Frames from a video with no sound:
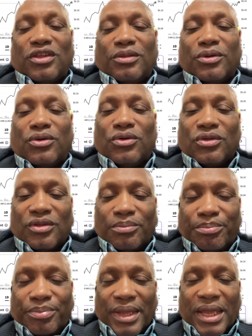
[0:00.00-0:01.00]
is because the
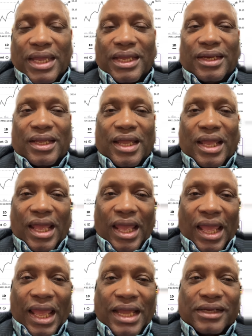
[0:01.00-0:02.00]
bad
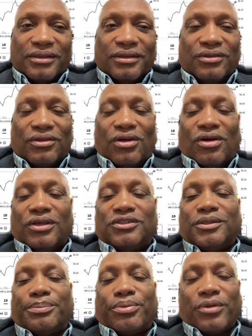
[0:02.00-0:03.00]
actors are
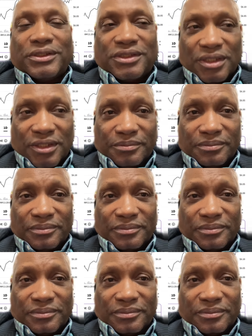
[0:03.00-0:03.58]
suppressing it.